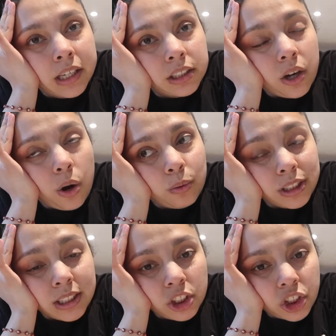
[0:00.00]
So I
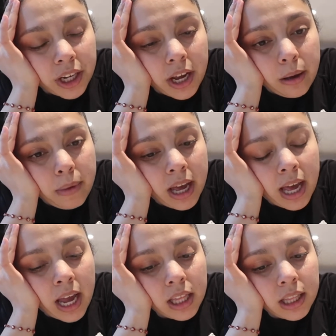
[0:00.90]
went to the gym,
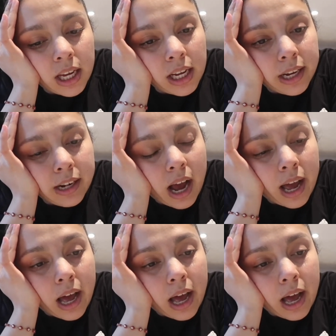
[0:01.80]
and then